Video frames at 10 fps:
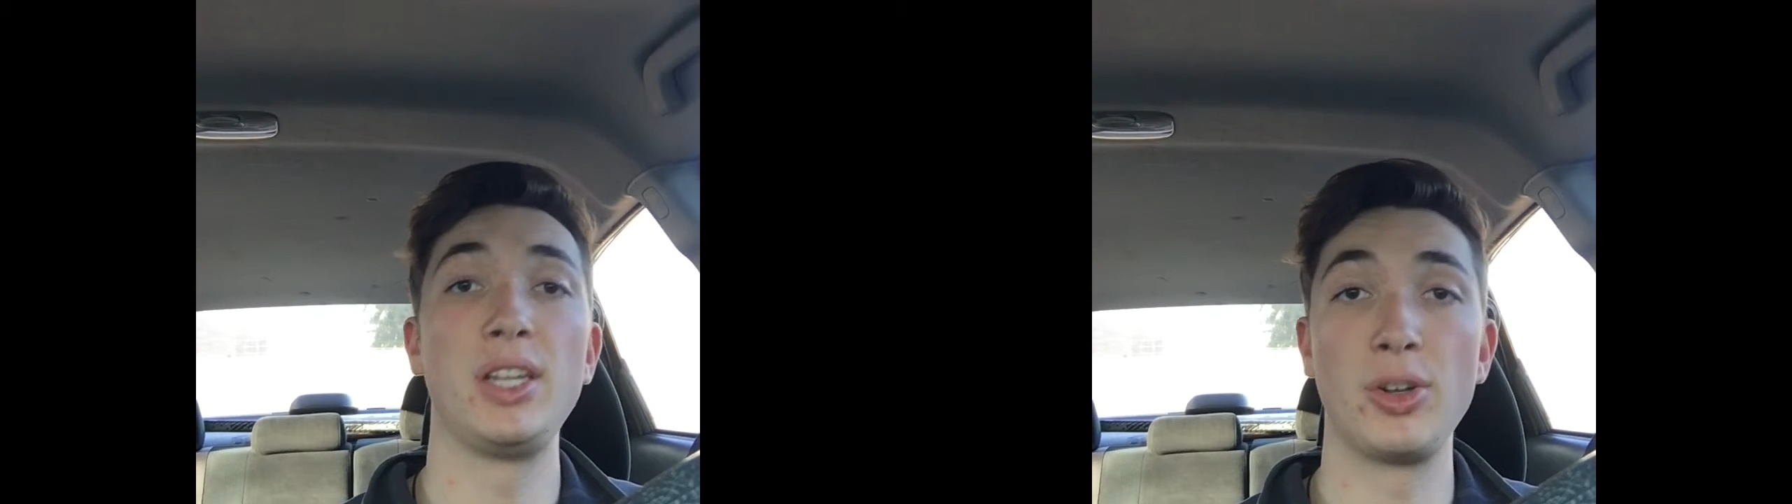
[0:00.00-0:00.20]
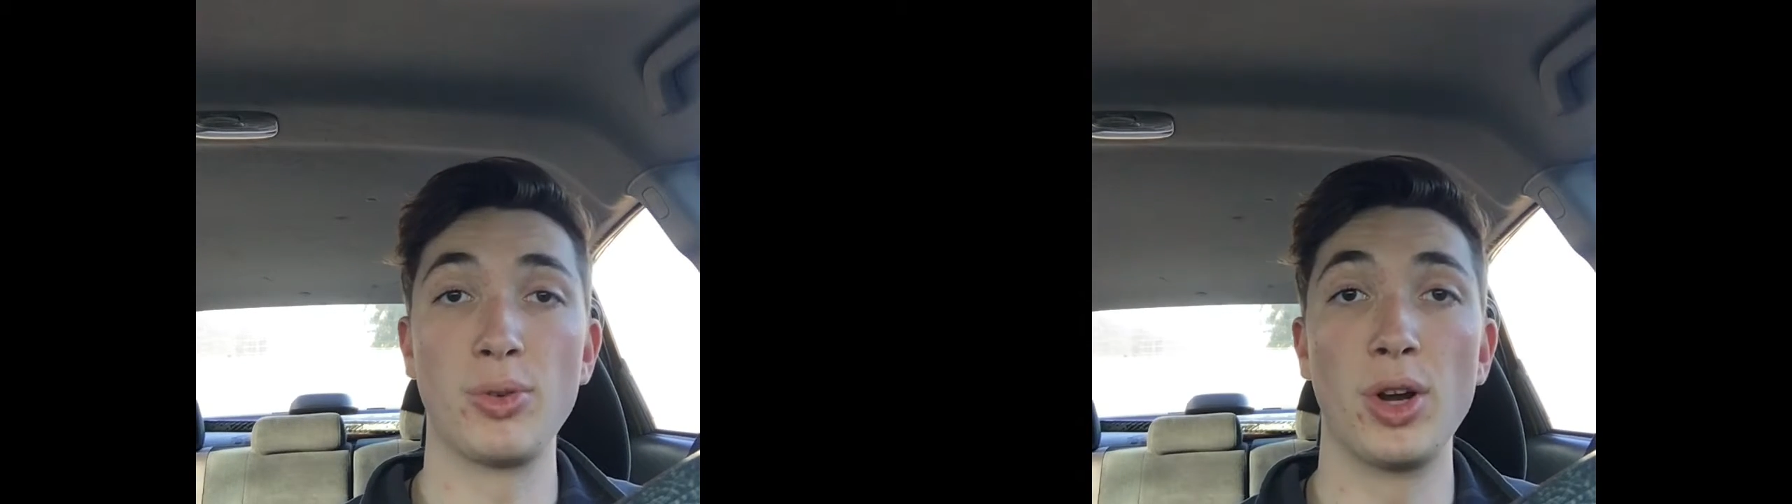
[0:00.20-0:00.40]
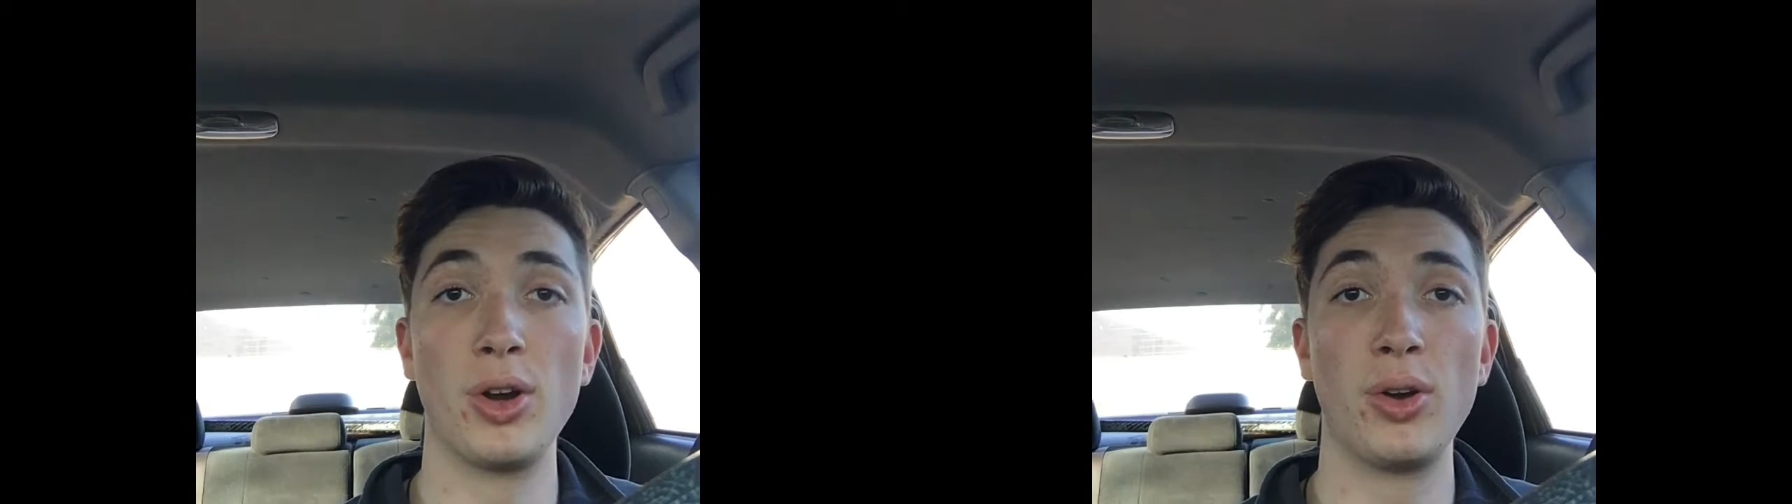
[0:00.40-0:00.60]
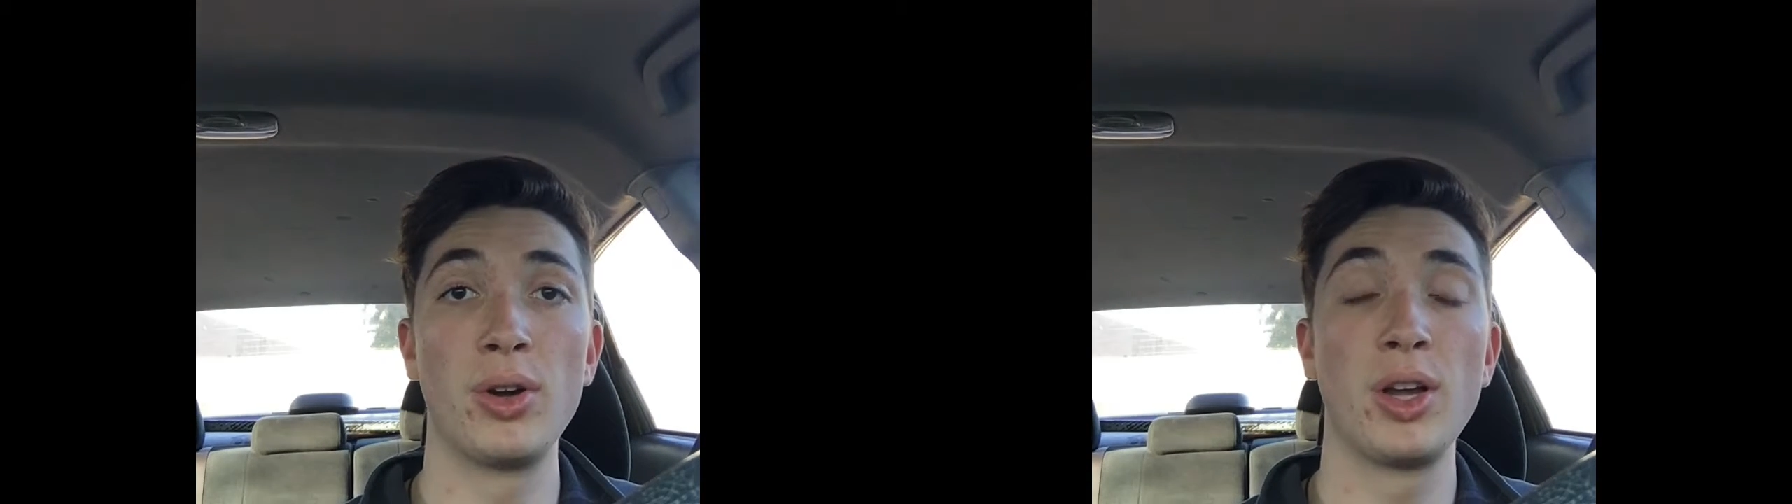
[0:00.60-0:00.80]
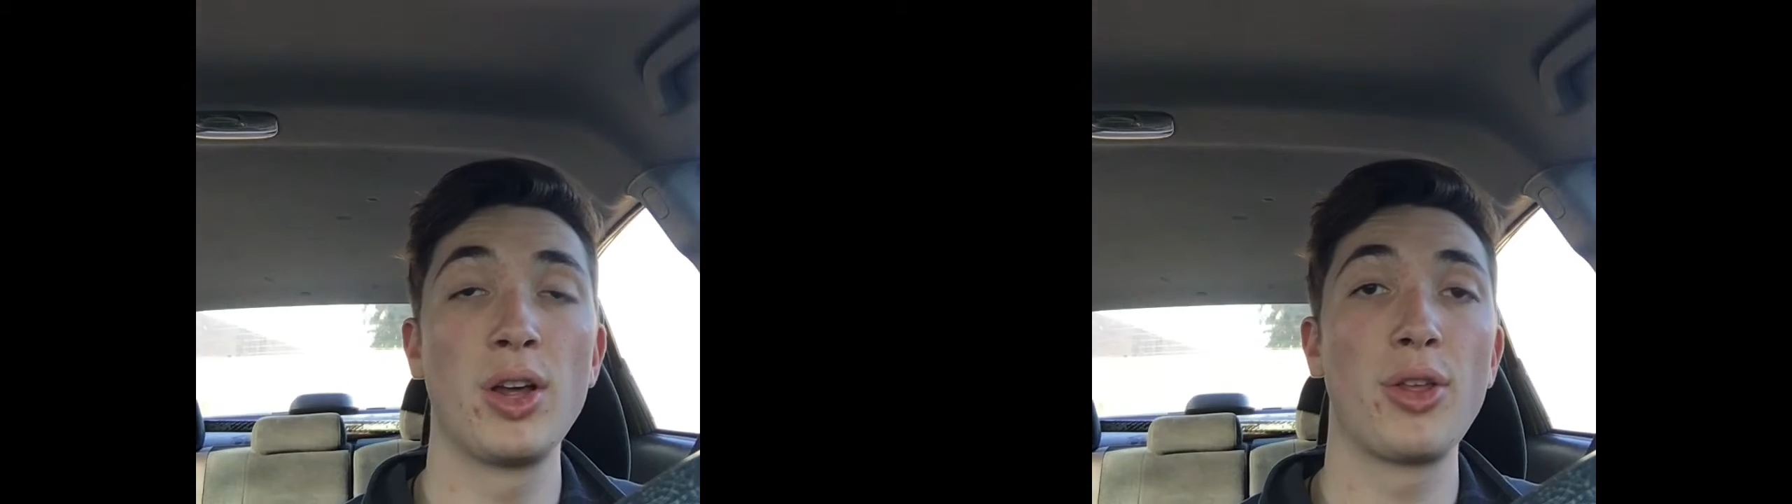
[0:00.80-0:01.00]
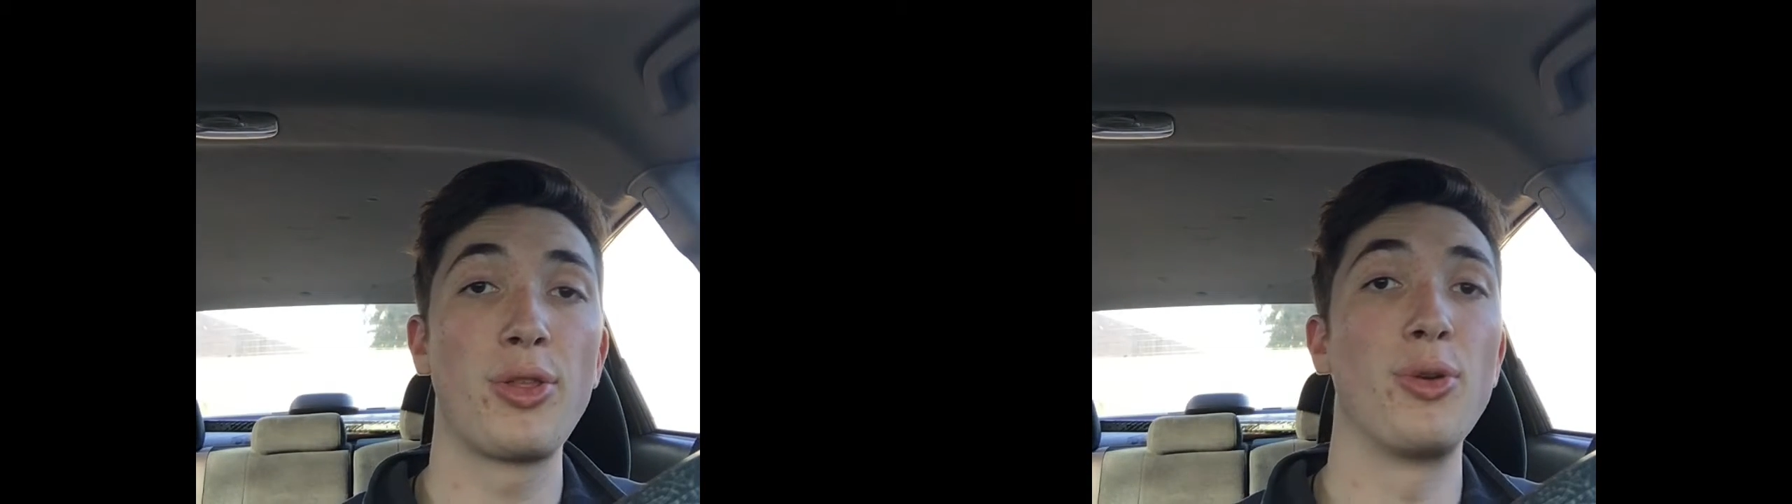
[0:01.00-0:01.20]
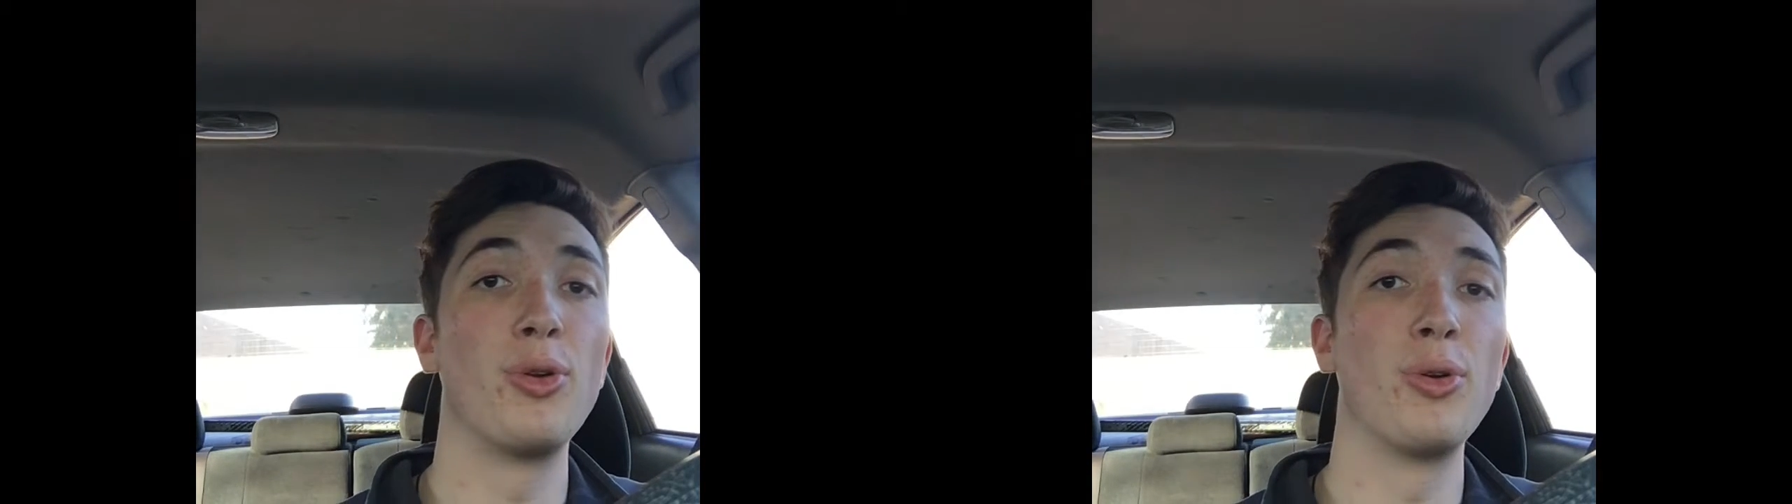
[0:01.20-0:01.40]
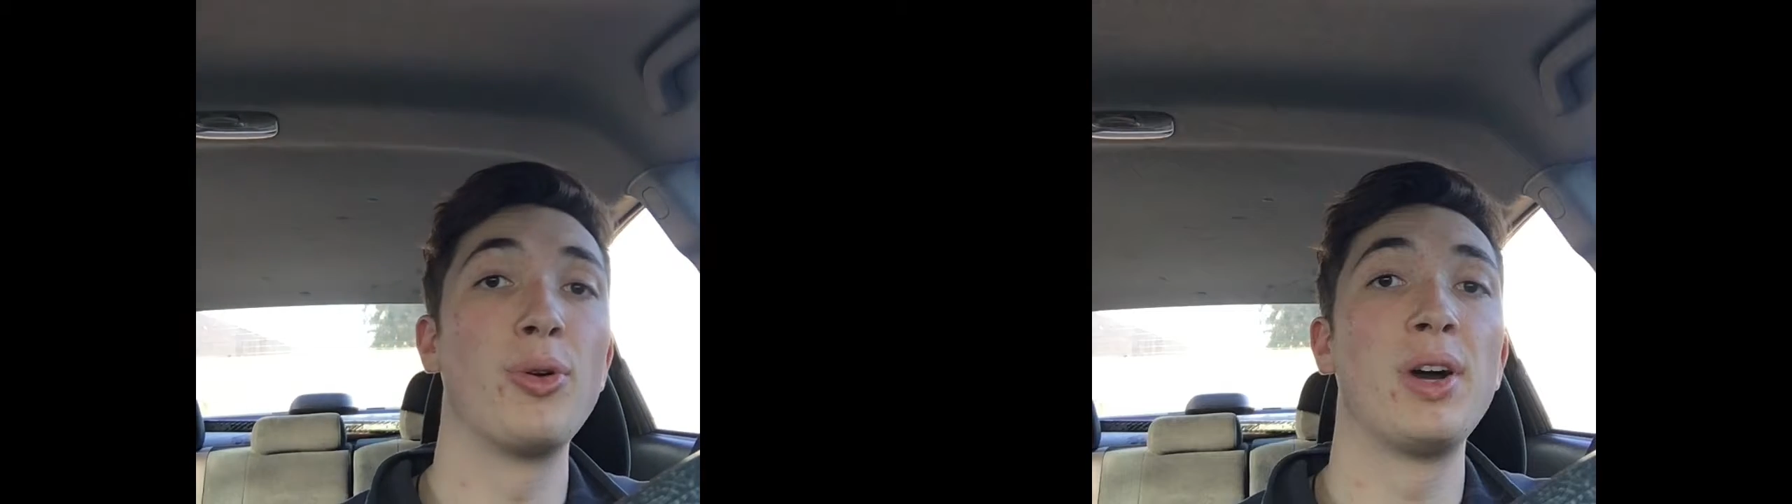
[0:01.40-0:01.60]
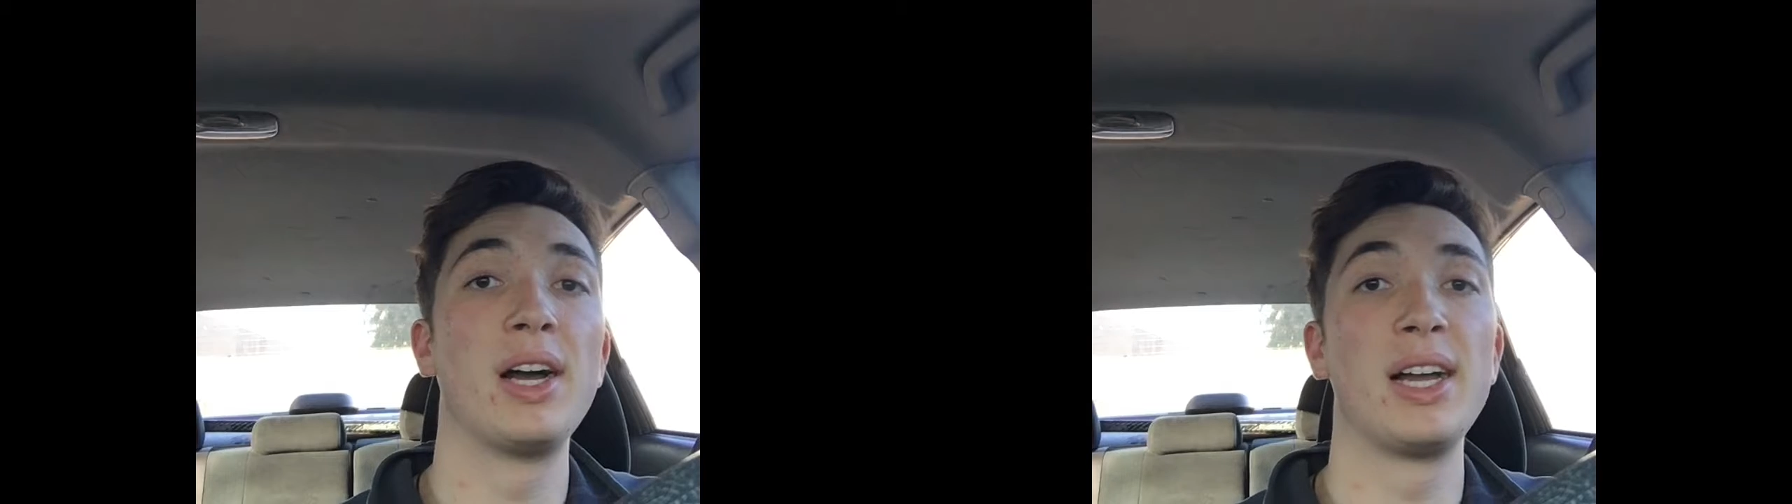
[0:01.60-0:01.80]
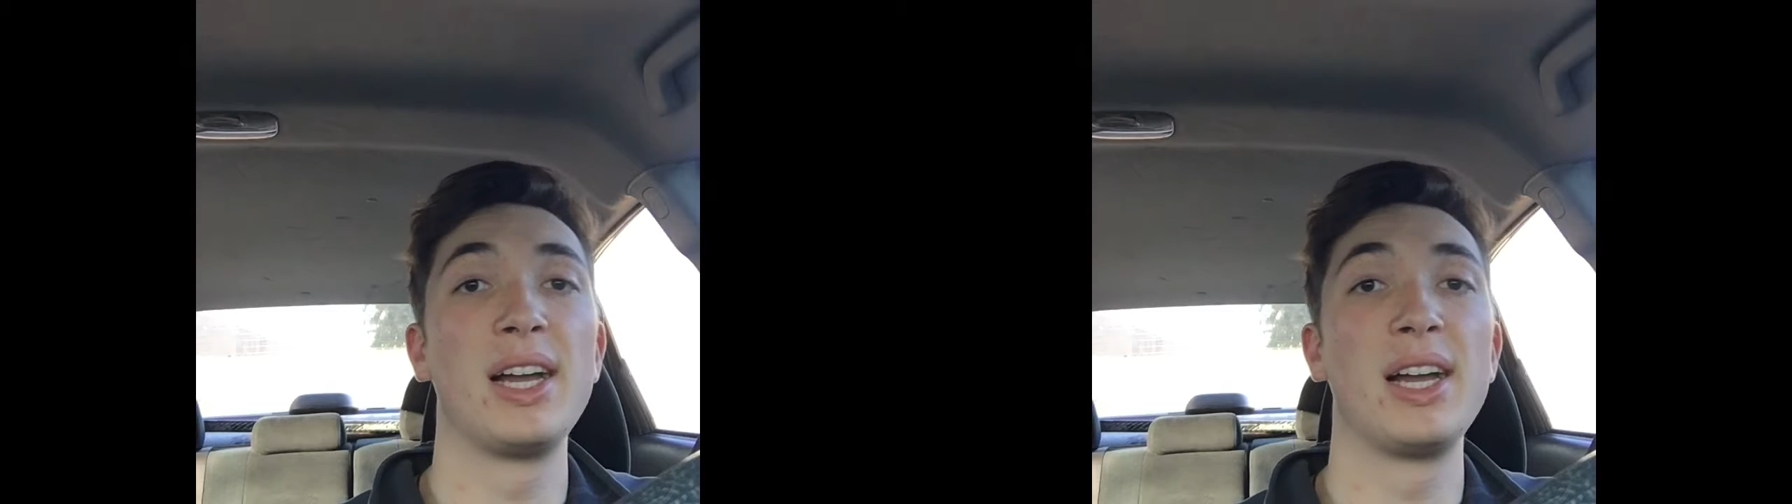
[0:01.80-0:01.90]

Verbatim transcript: to grow through